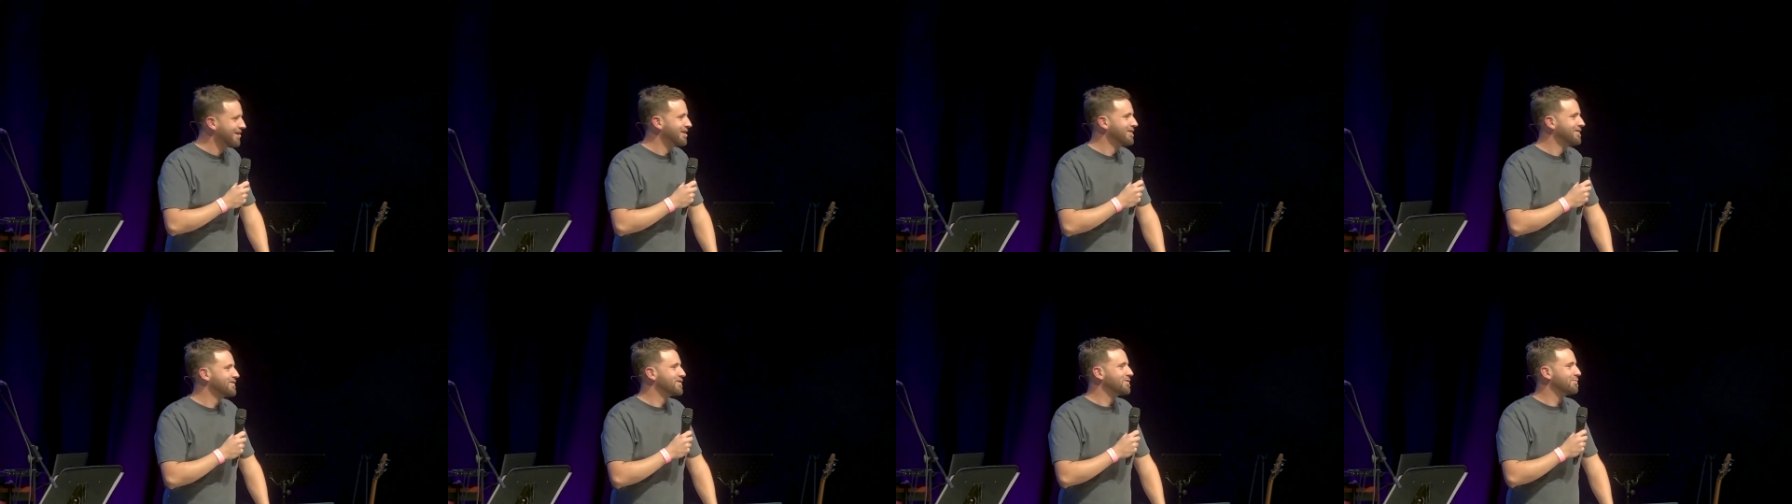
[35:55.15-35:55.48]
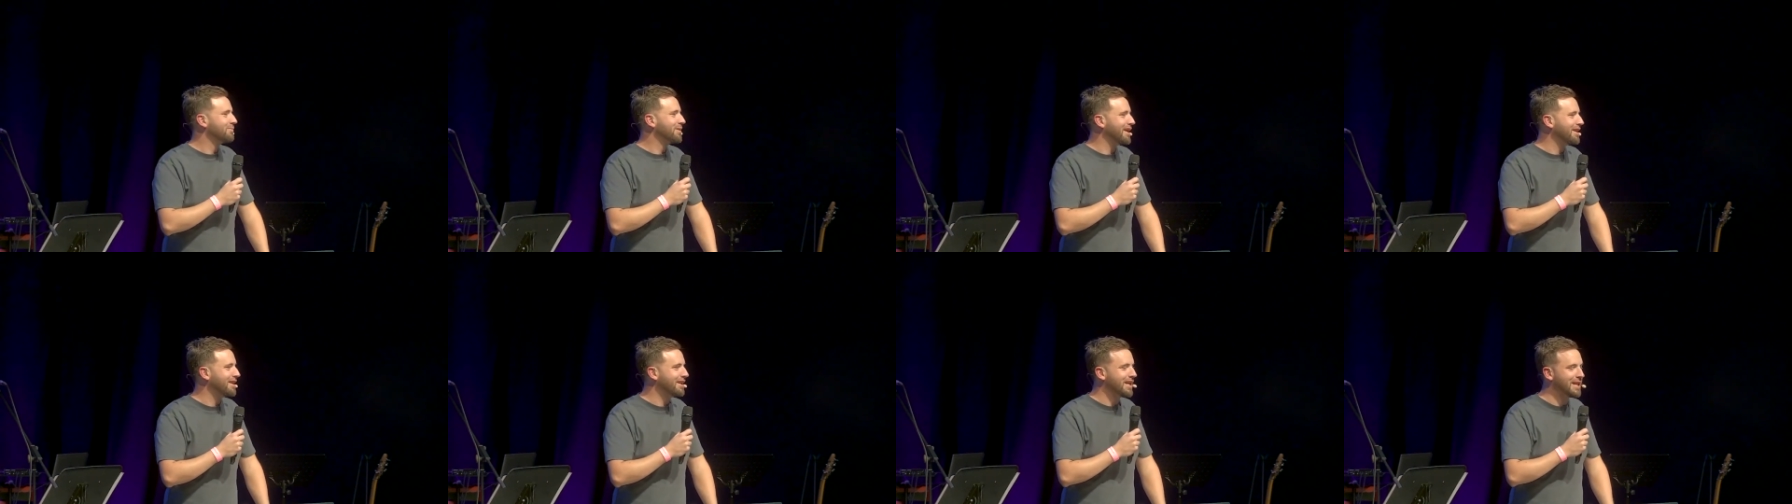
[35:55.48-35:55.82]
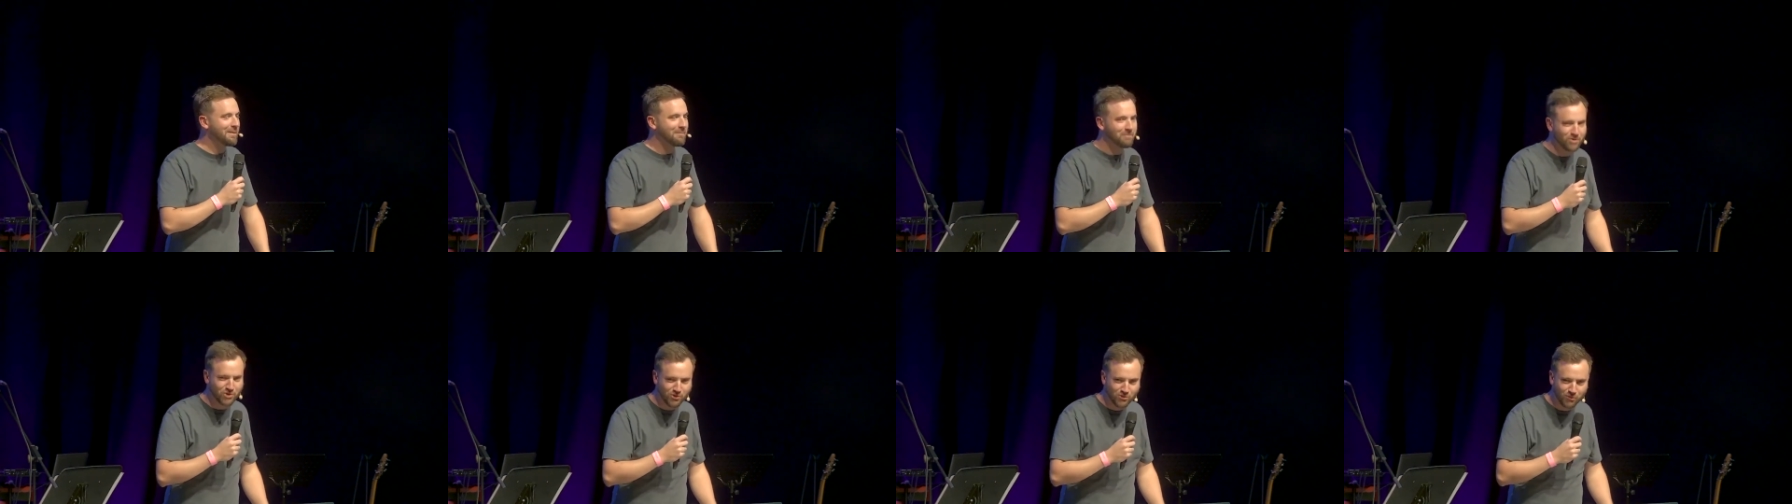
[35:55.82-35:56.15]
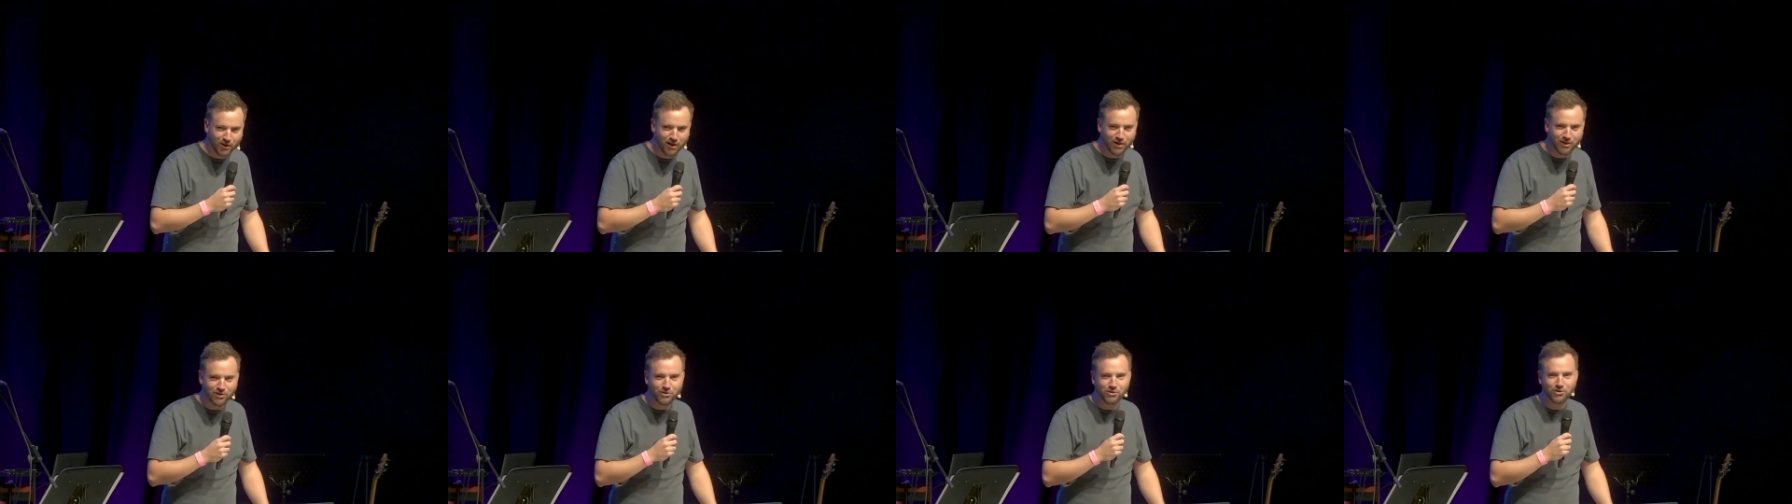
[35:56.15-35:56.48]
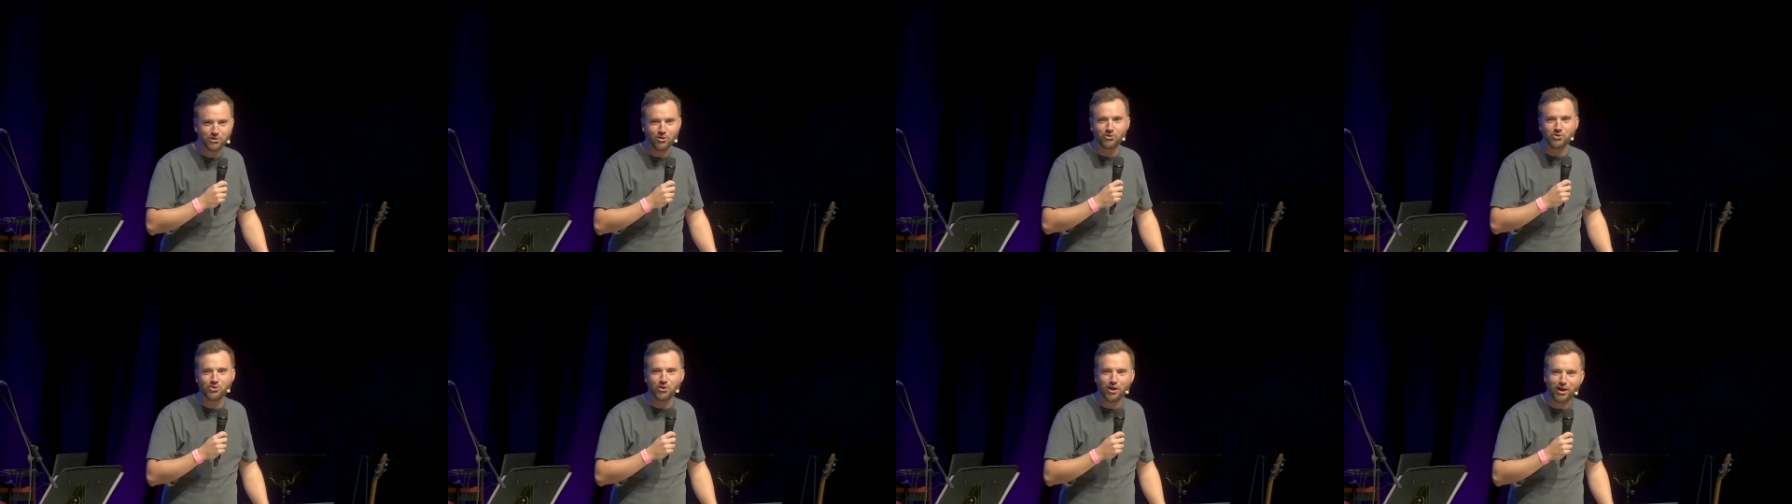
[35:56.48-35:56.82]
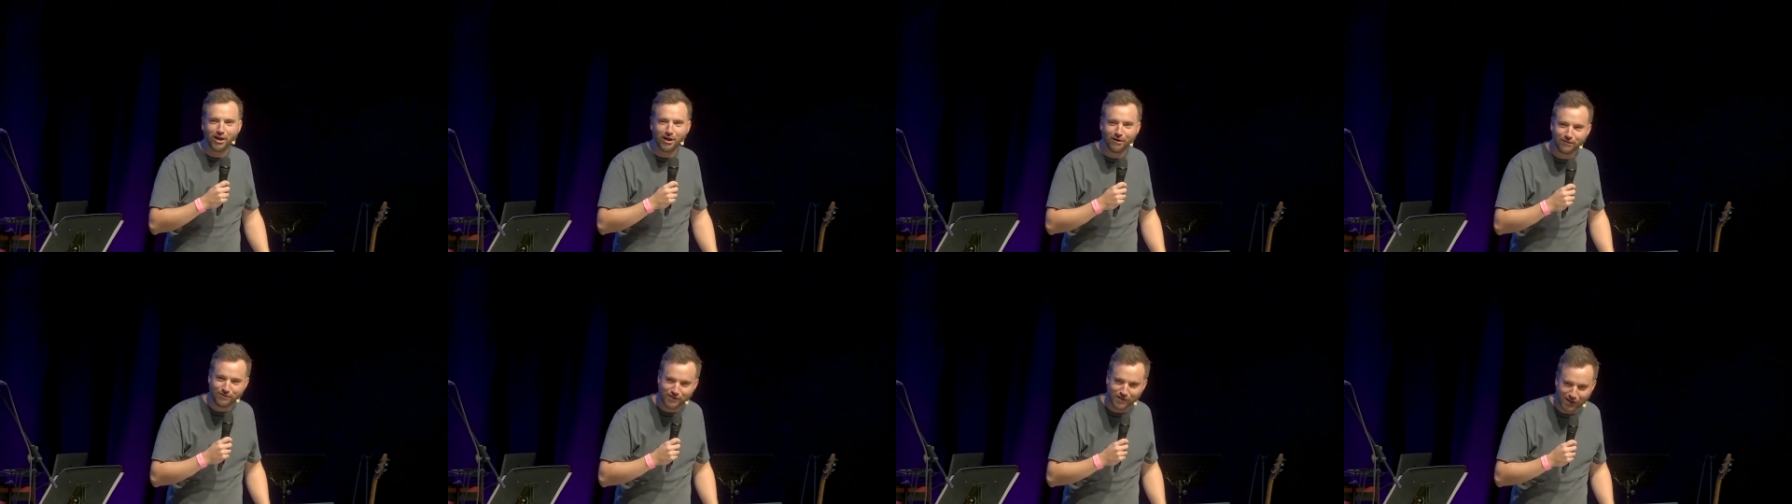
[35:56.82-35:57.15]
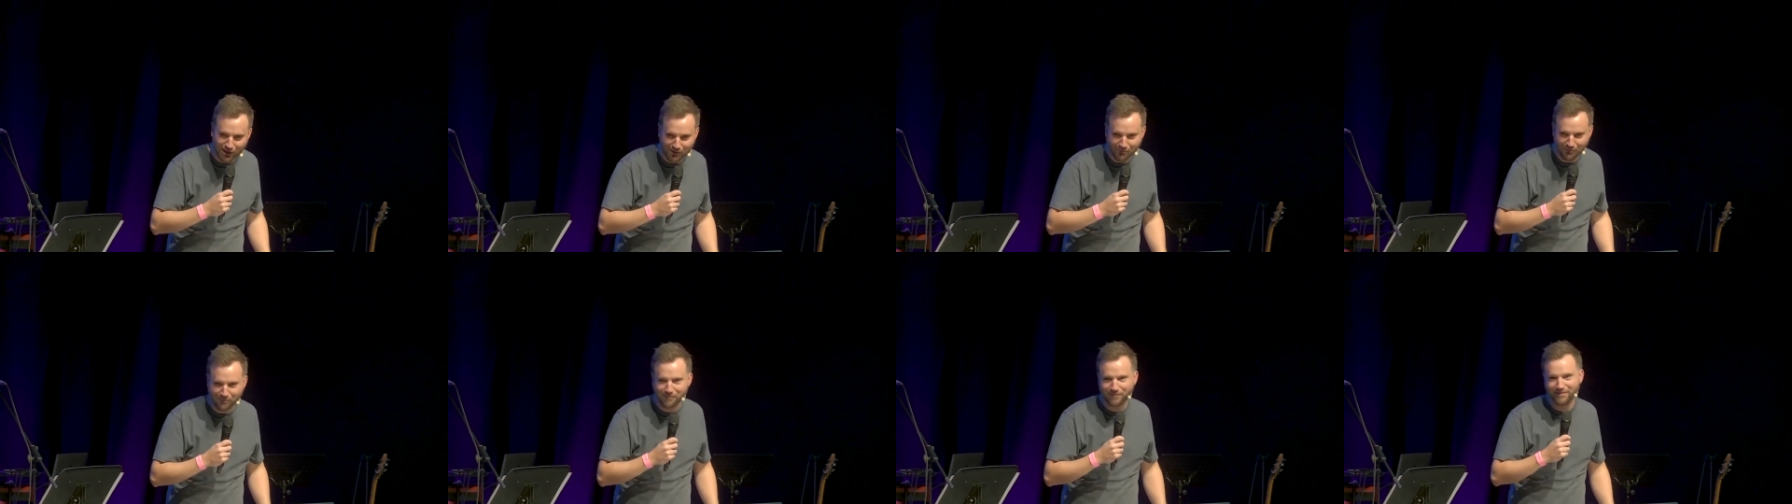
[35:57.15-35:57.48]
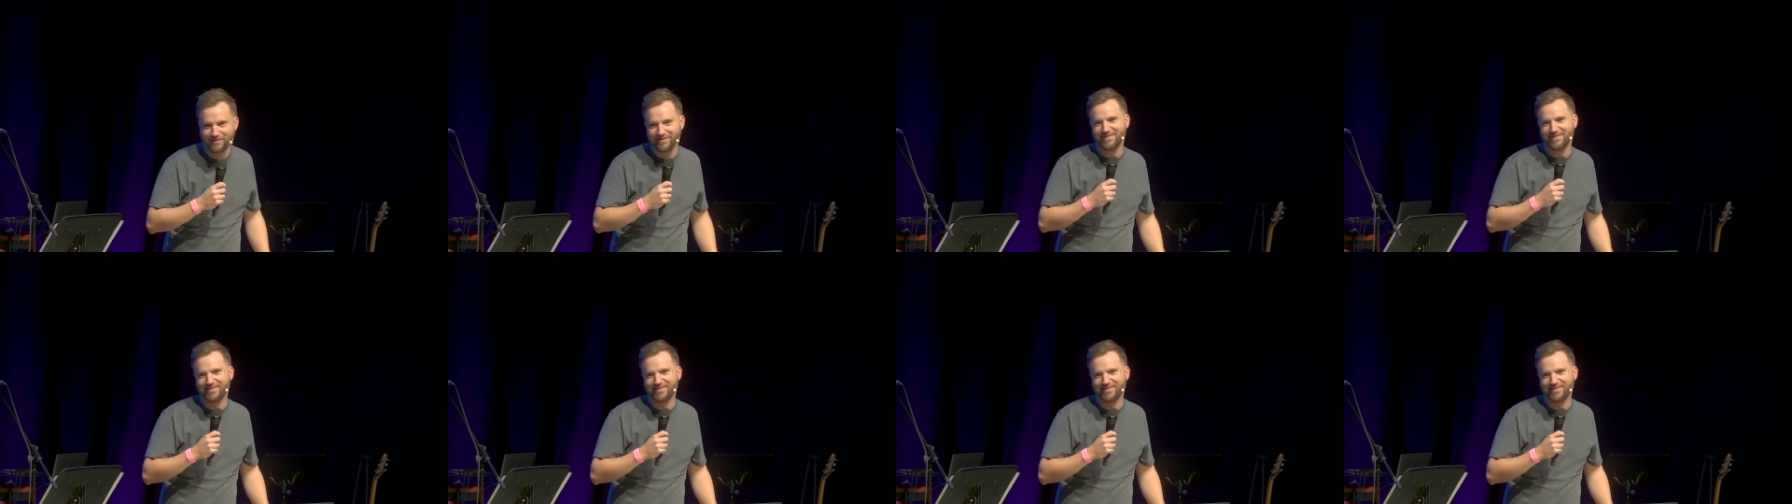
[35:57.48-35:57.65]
to be in Ipswich on your half term.